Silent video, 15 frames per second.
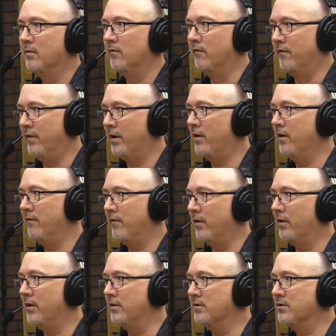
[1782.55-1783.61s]
very,
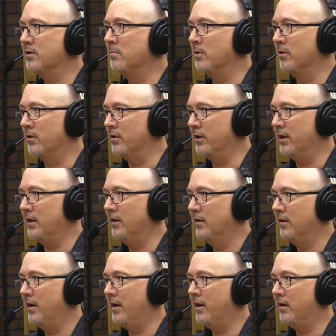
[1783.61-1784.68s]
very similarly.
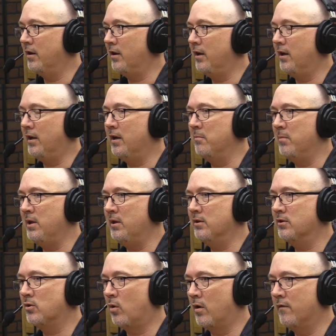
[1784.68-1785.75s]
And yep. it, it, can be
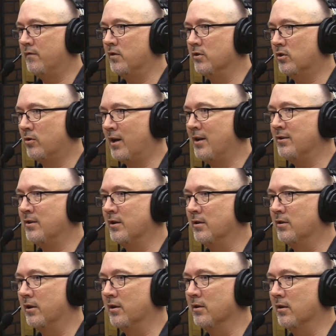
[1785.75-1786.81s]
yep. sort of
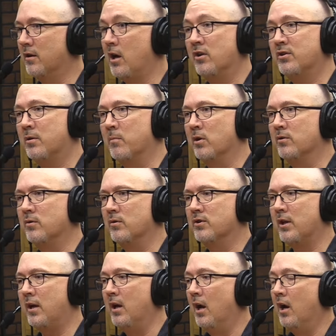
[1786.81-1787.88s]
distressing to c- customers who
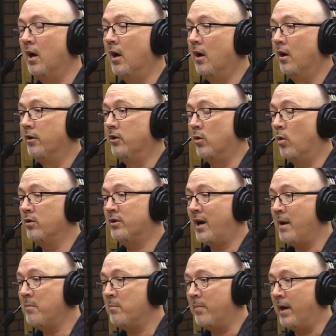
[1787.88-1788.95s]
say, your
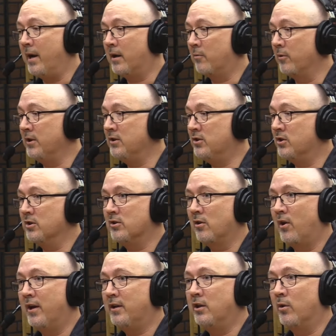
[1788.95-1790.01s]
Diamondback reads just
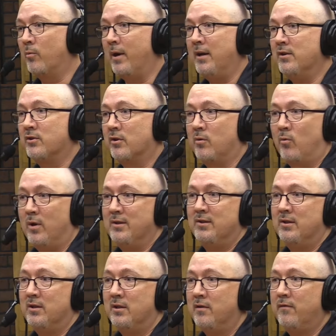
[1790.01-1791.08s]
like your Razor.
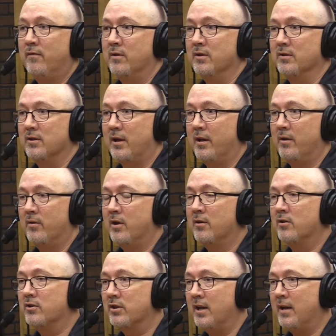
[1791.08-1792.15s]
What's the difference? I don't
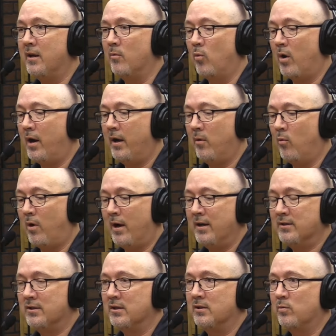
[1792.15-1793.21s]
understand. Why why
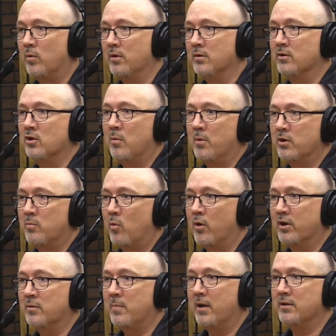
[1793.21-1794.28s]
is this one so much
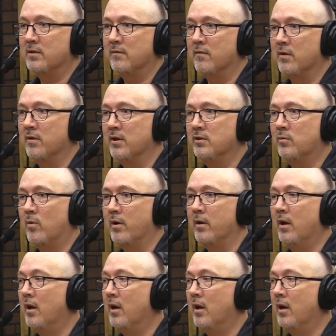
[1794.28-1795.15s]
more expensive than this one?